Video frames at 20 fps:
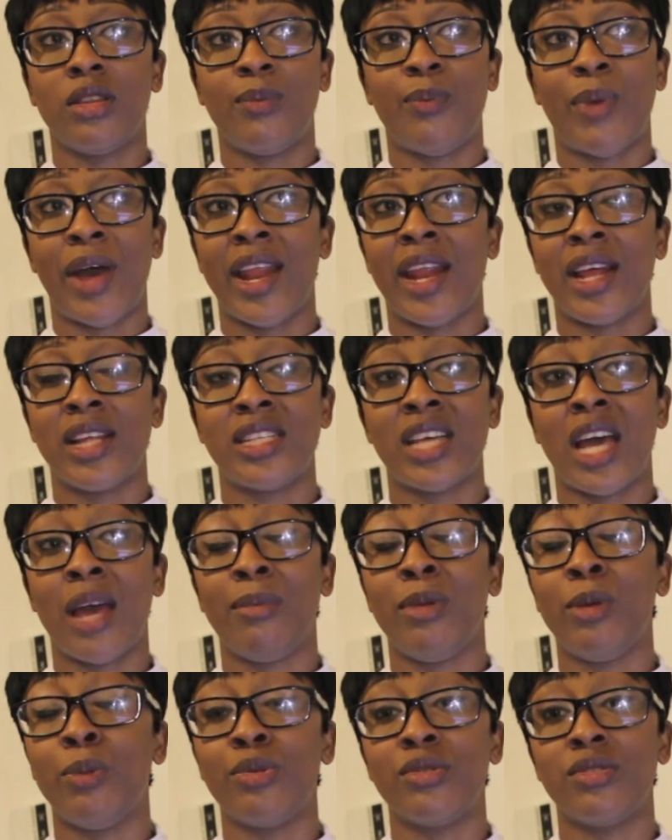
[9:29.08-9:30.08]
by that
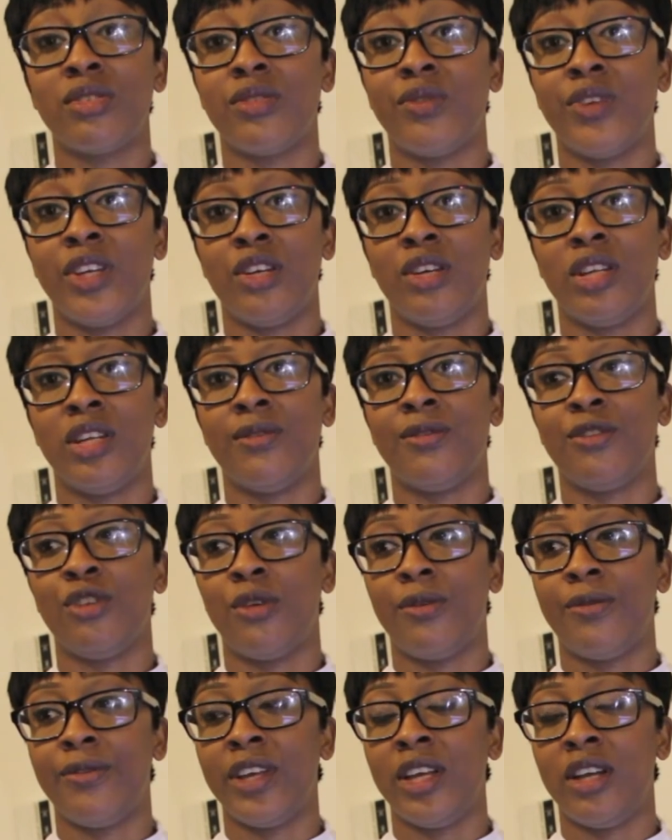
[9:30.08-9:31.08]
time he puts a ring on
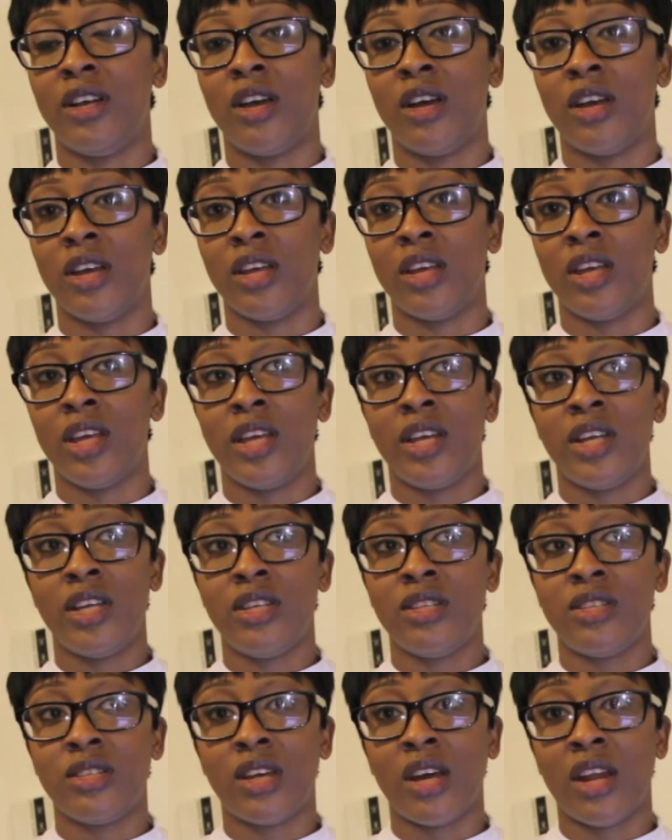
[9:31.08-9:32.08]
your finger,
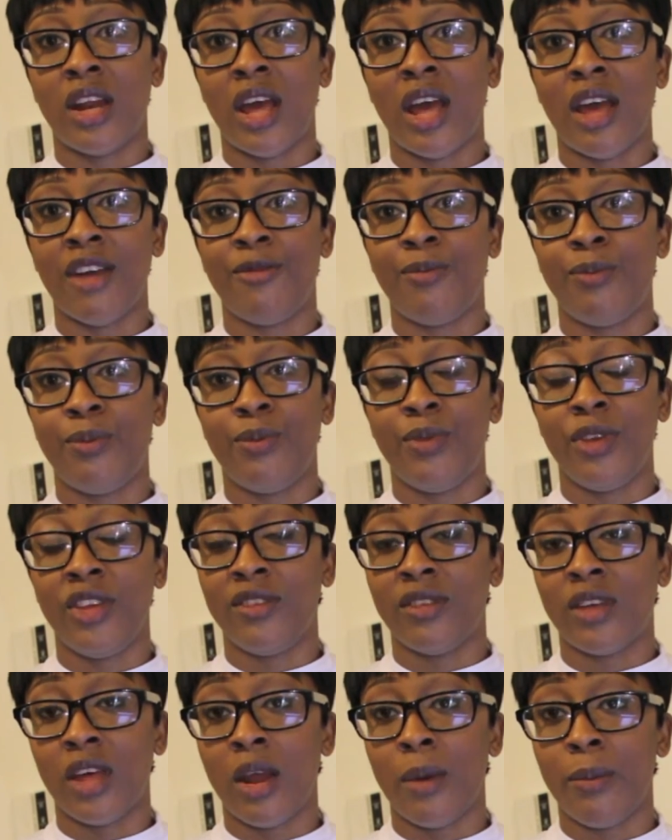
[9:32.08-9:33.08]
he's
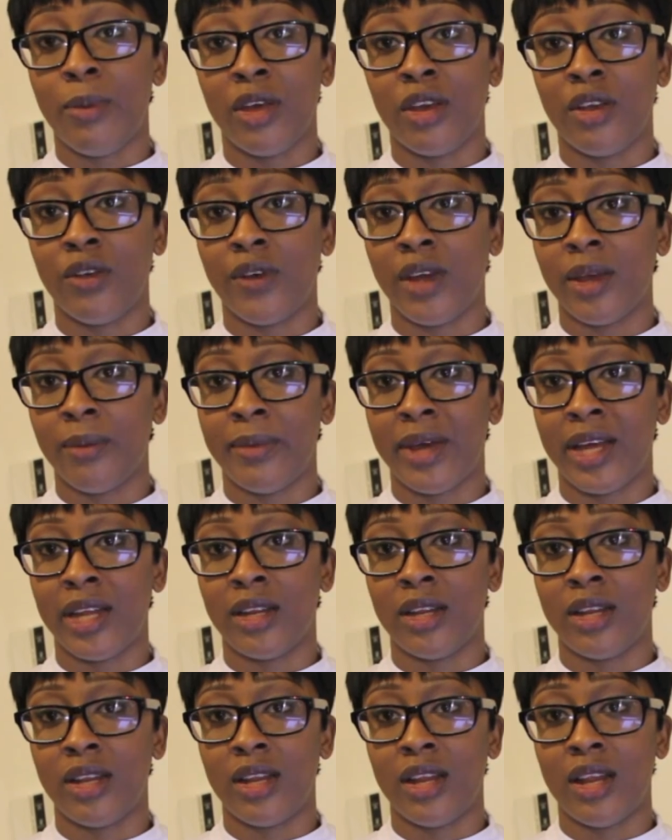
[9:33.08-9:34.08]
gonna be a great
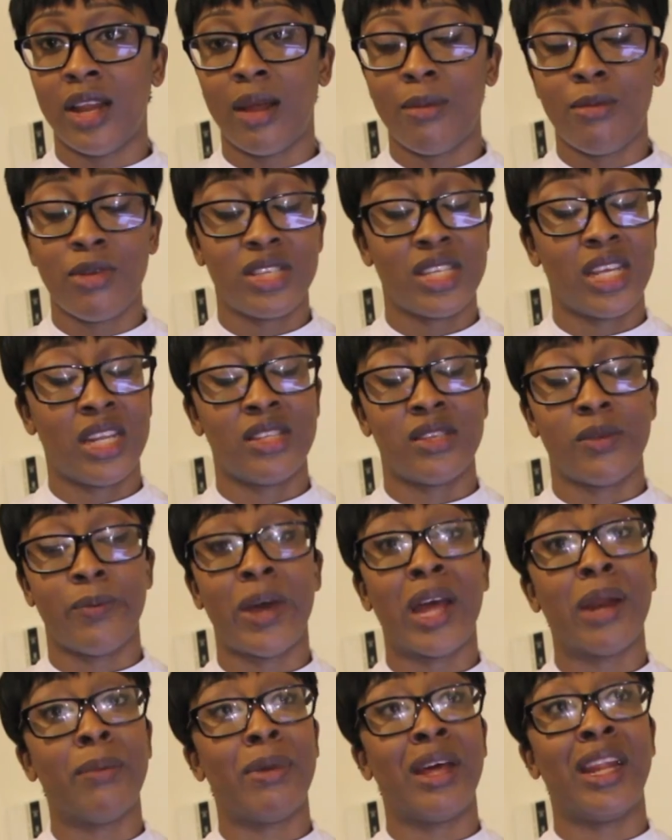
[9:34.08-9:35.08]
man? I'm not saying he's a
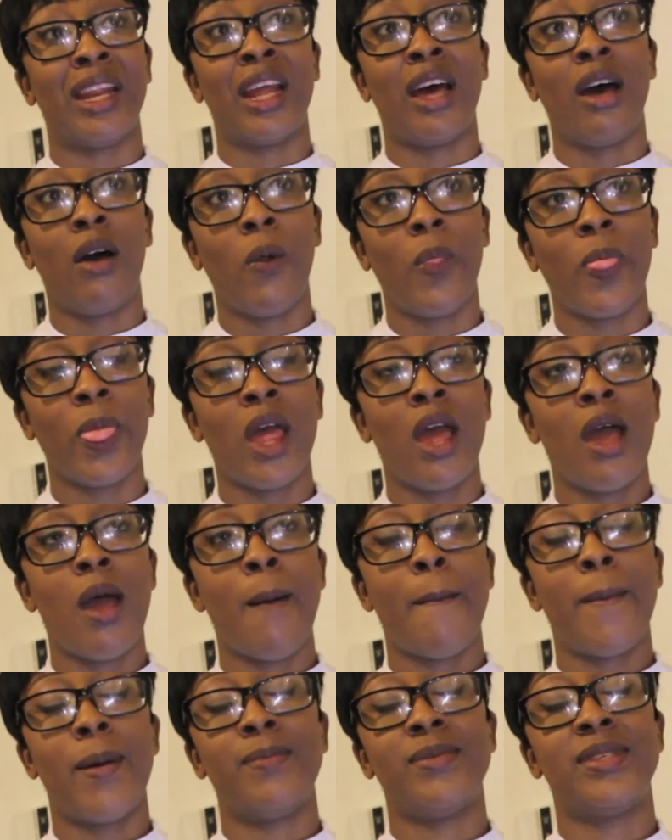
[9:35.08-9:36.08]
bad man now,
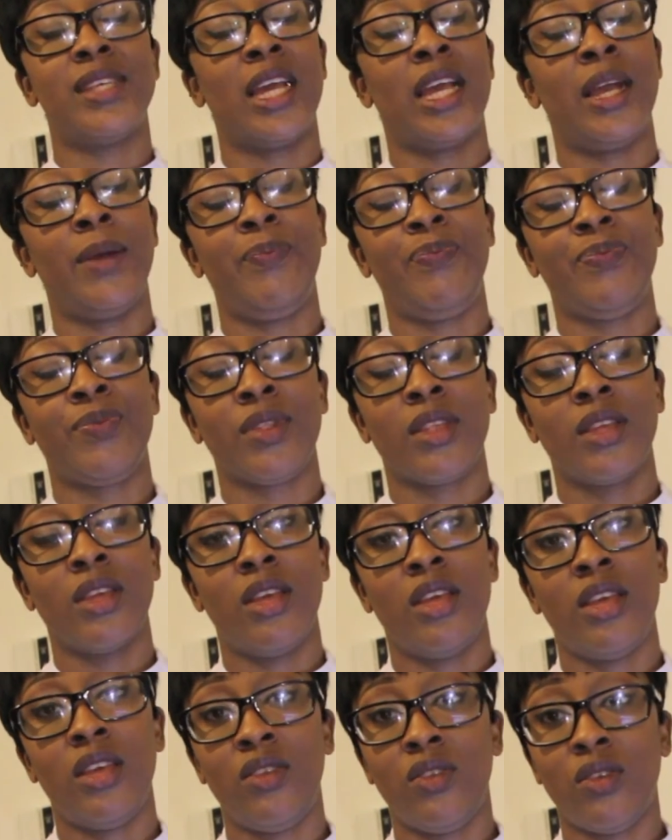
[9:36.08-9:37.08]
but I'm saying
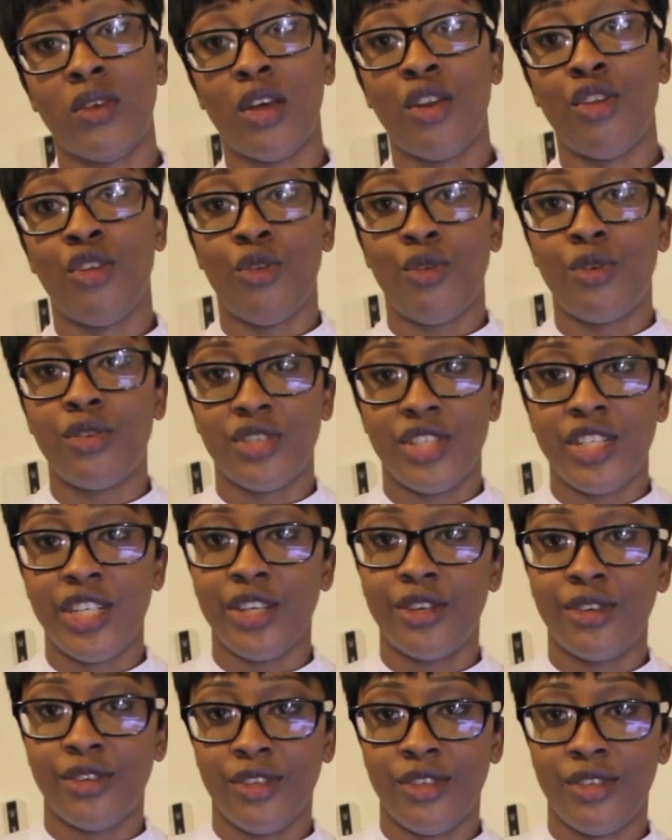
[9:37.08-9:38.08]
he's gonna not
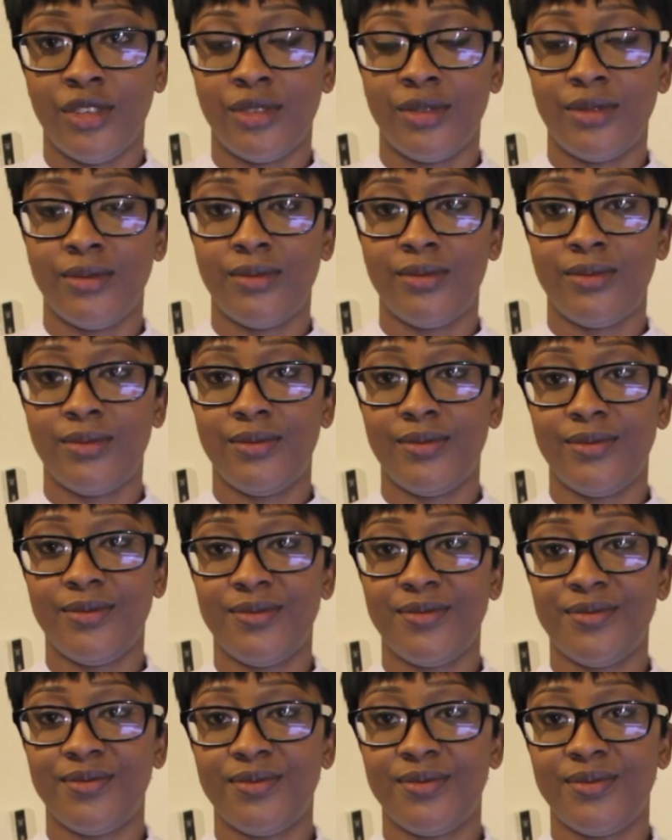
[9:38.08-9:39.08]
cheat on you.
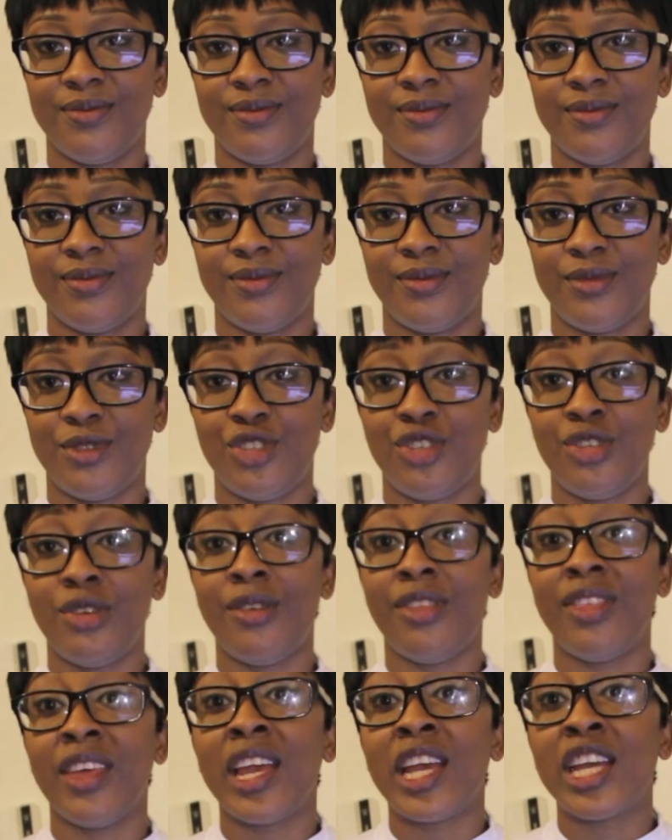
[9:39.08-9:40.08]
Do
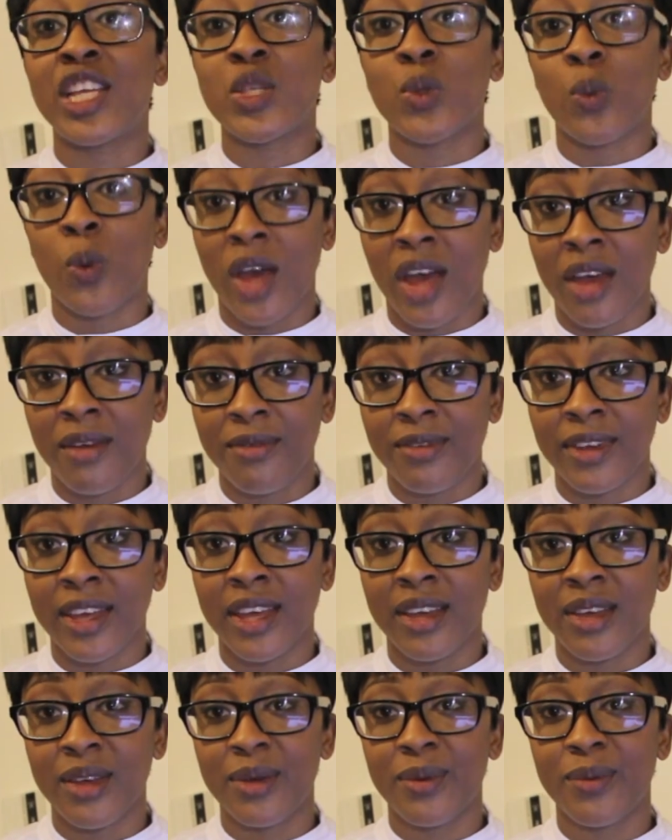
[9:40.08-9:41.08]
you think it's worth it?